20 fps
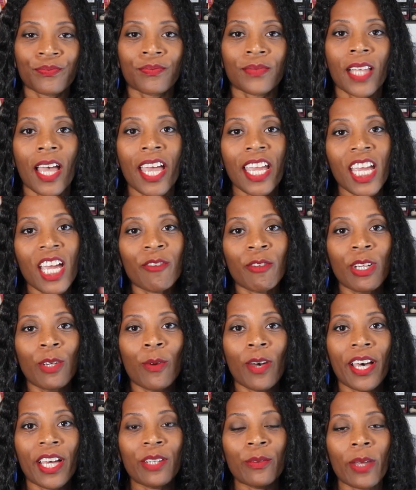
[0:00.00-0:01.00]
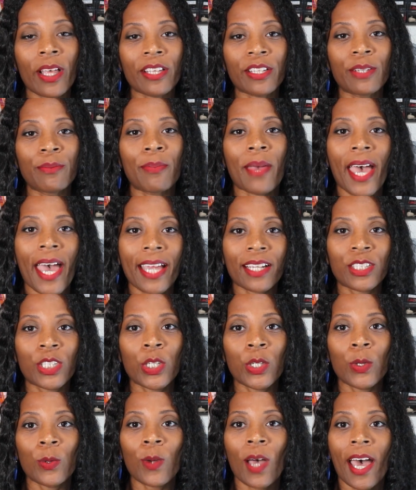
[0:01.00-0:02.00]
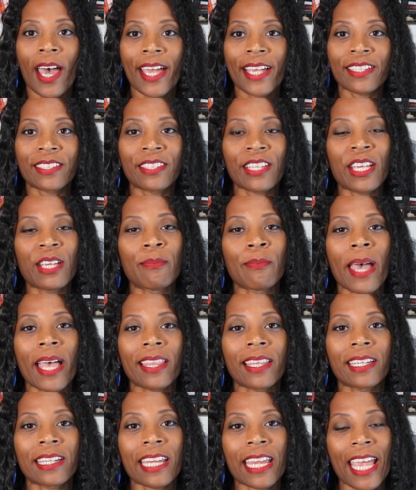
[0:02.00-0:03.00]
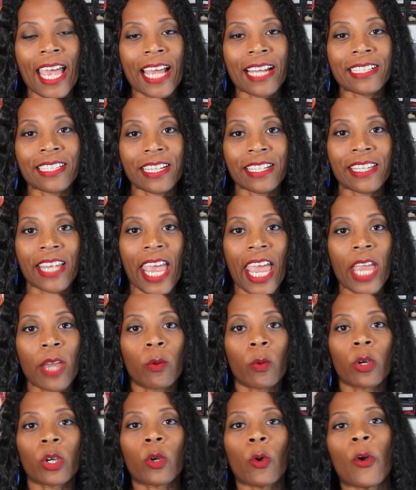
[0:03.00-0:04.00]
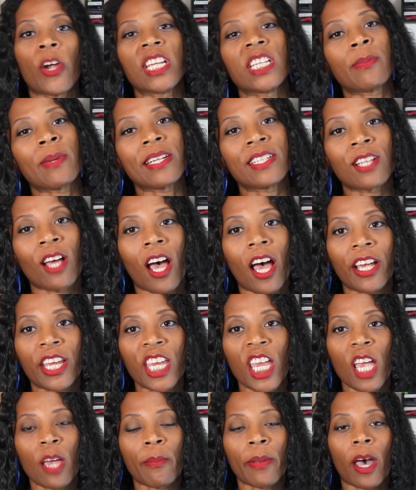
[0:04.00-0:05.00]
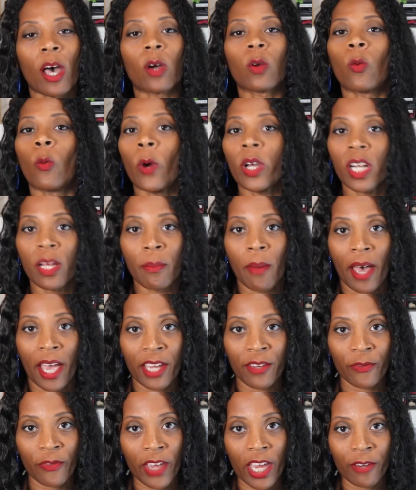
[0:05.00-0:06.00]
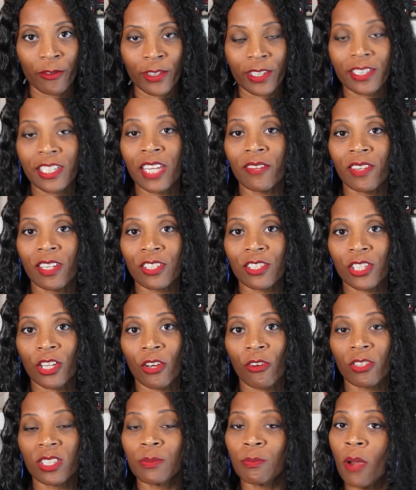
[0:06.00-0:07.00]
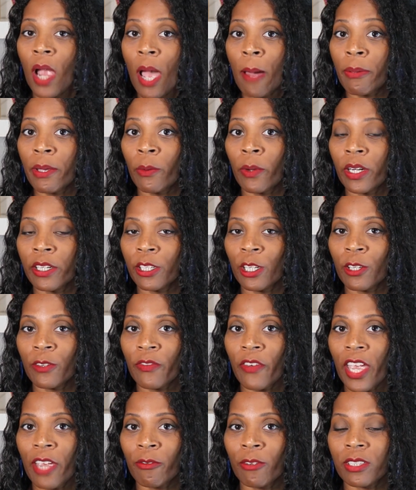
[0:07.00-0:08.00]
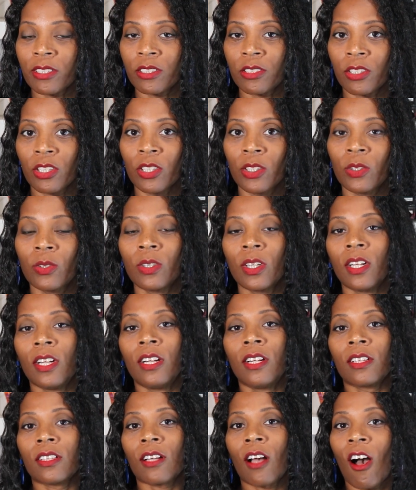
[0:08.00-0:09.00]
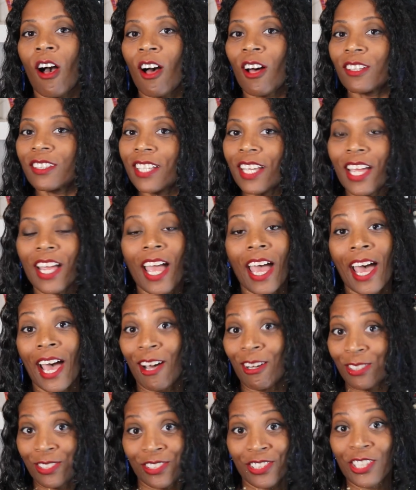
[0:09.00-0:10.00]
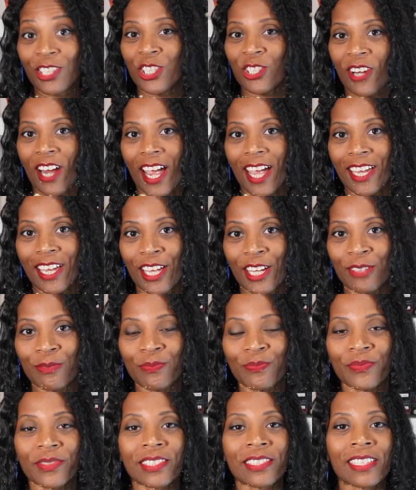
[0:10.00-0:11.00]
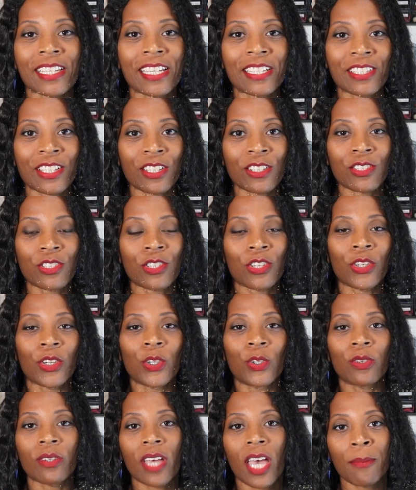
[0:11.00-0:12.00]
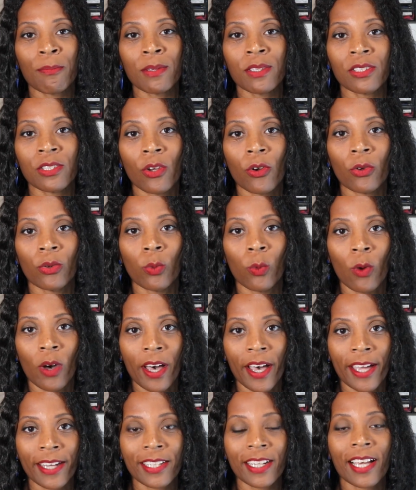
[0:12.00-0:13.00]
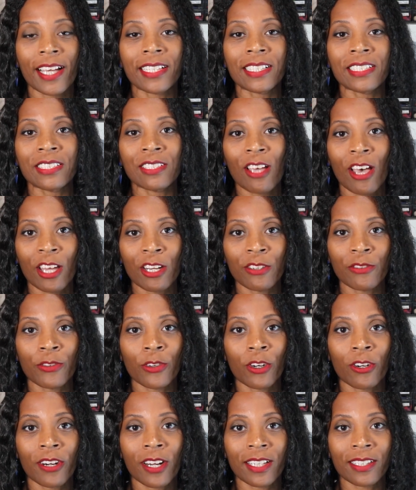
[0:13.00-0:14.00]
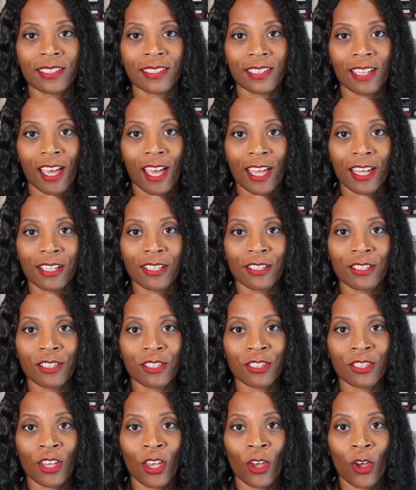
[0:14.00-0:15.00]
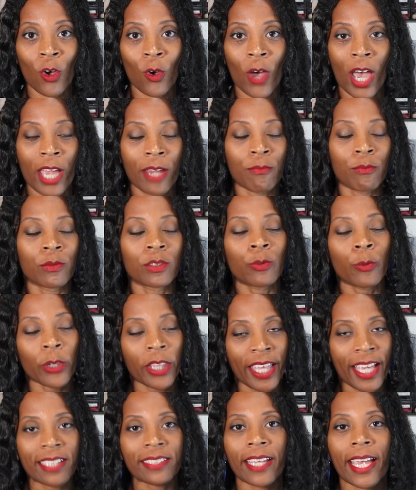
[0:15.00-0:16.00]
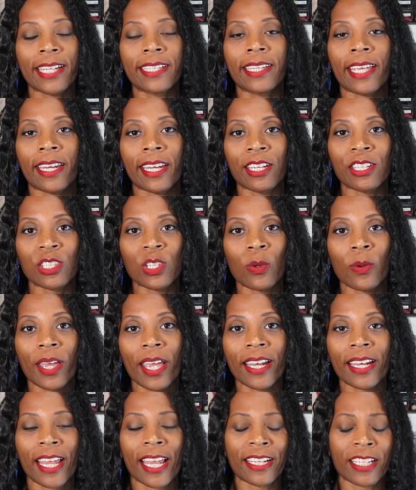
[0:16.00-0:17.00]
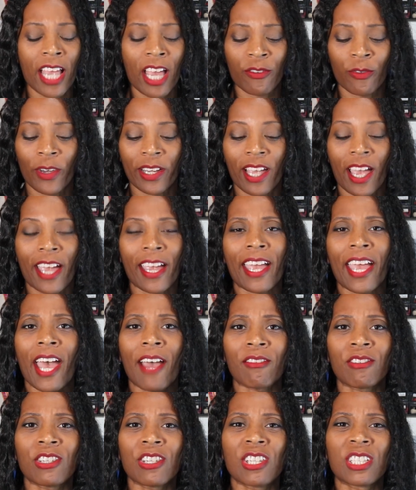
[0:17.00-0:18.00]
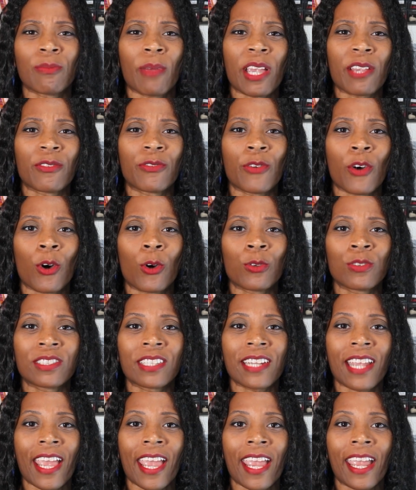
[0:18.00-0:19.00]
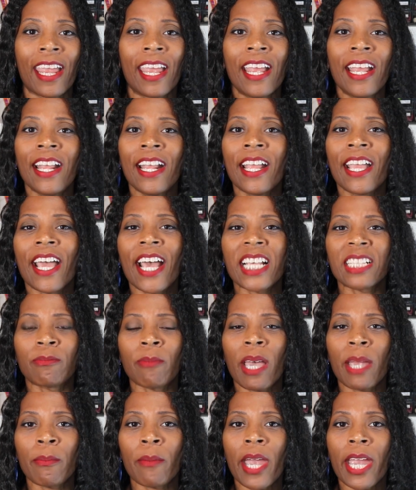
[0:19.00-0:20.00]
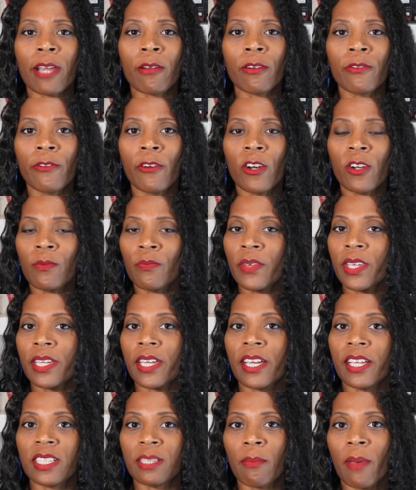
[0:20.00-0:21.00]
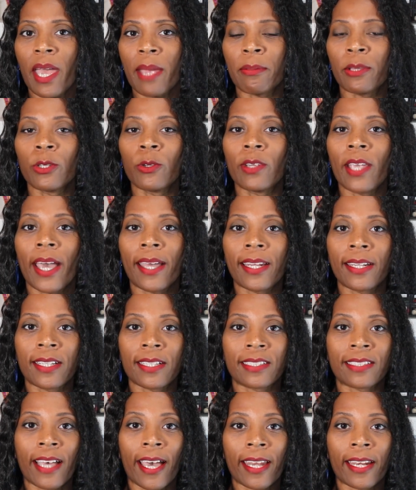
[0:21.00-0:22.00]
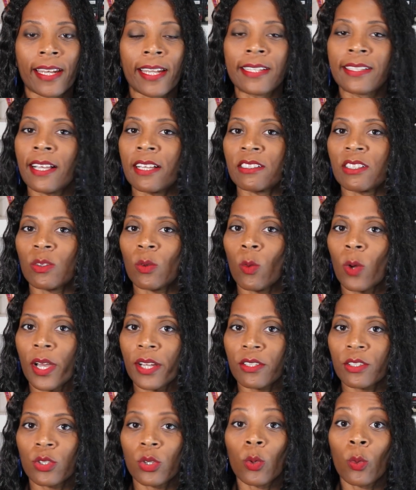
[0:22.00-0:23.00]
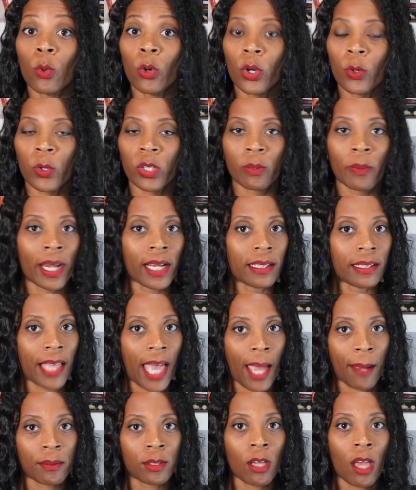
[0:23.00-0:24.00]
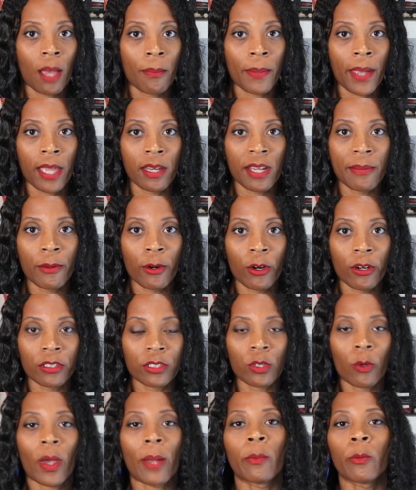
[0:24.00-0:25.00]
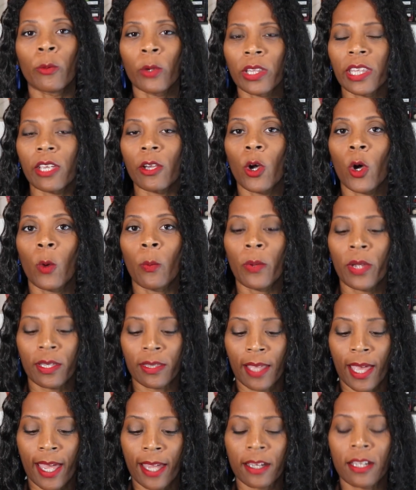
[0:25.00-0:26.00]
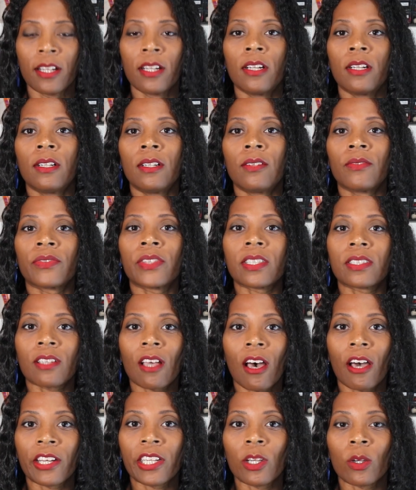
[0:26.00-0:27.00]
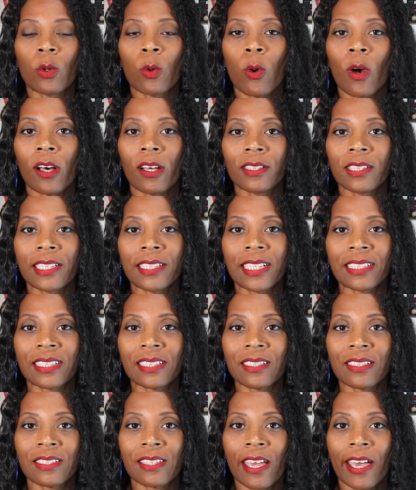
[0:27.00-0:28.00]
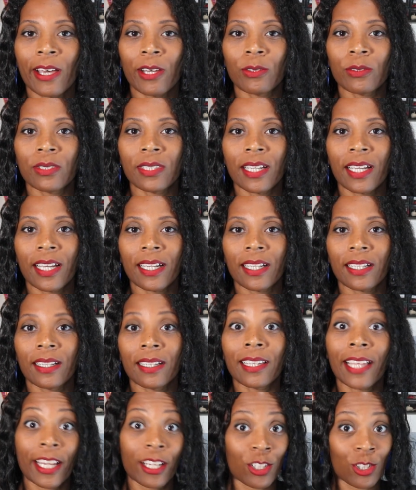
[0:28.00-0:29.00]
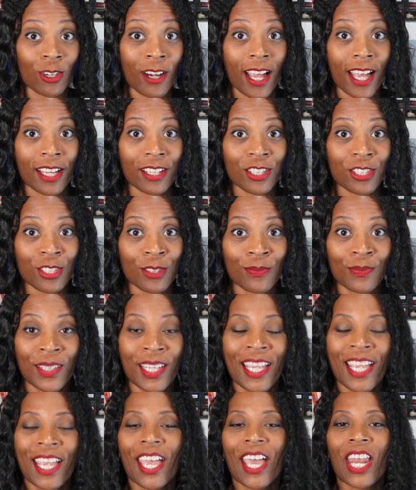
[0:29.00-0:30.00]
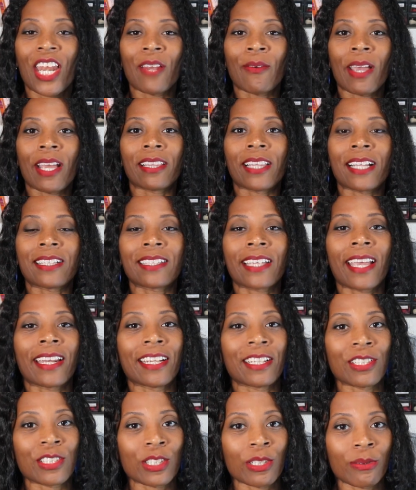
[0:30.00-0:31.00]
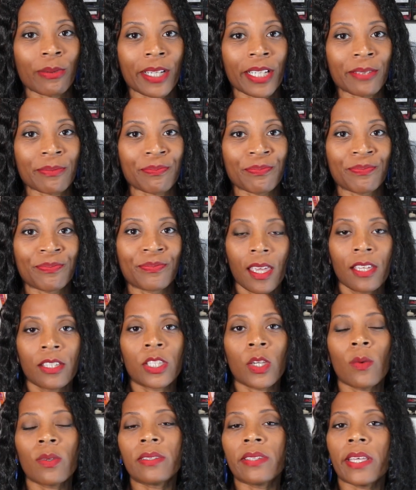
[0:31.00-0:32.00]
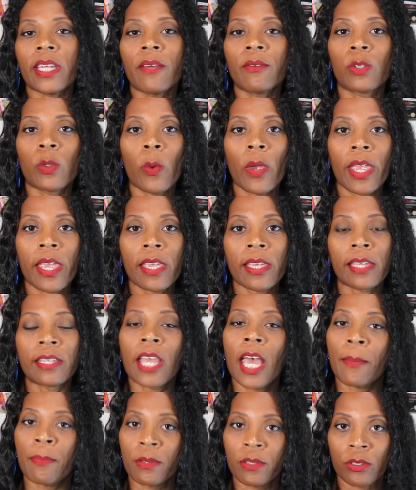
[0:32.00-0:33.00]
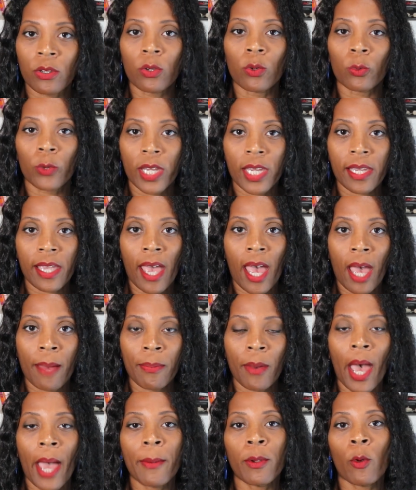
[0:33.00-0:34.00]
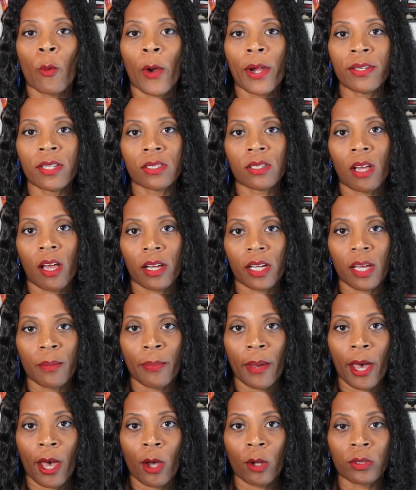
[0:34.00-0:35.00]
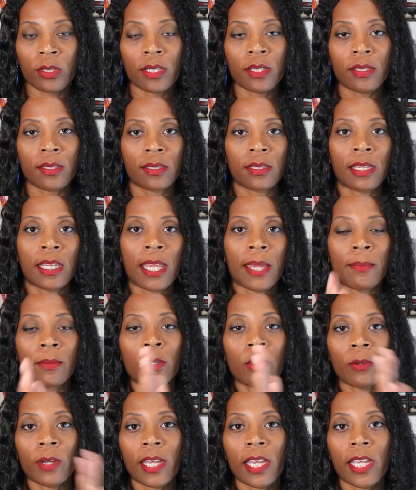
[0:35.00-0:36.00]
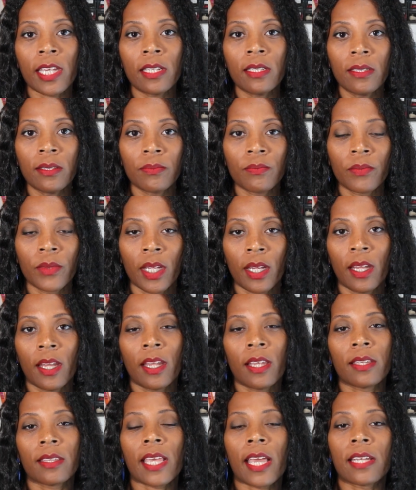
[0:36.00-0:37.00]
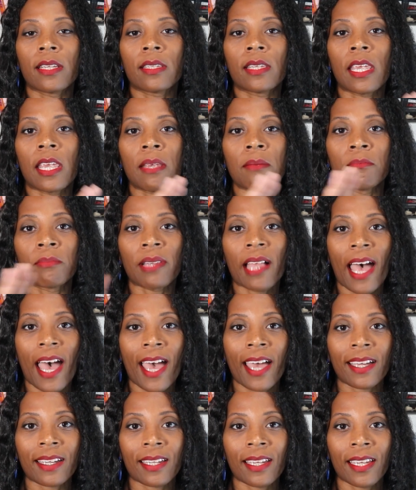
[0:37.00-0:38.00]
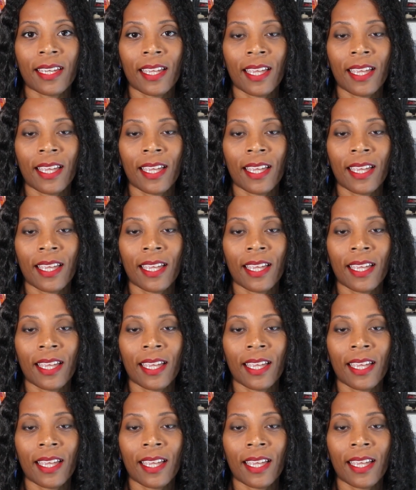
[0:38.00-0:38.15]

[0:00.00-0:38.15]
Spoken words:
Hi everyone, welcome back to I See Melanie, and today we're going to be talking about one of my favorite TV shows, probably one of your favorites too, called House of the Dragon, Season 2, Episode 1, A Son for a Son. So I'm really excited to get into it, and FYI, I have to use my phone today as my microphone because my Blue Yeti decided it doesn't want to work with my laptop anymore, so I'm really hoping that this audio quality doesn't sound like trash. Anyway, let's get into it. So instead of doing an episode recap, I'm going to talk about Team Green, then Team Black,